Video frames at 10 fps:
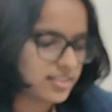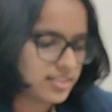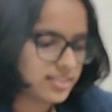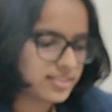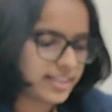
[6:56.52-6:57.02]

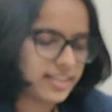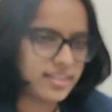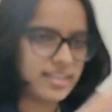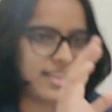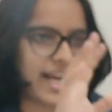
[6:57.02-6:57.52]
See,
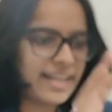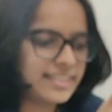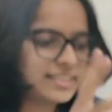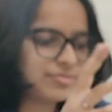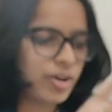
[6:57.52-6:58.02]
light
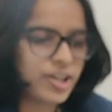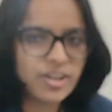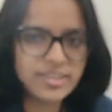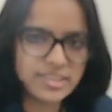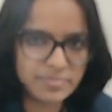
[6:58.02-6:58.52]
is falling
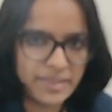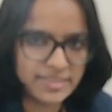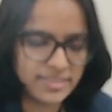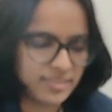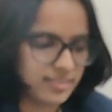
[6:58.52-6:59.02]
on this
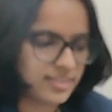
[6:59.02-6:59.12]
pencil.